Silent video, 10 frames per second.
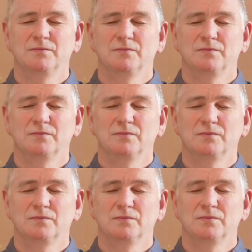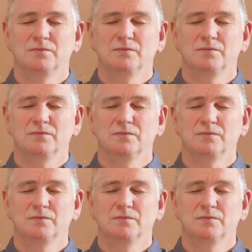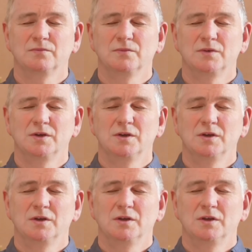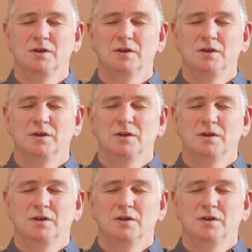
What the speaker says: (no one is talking)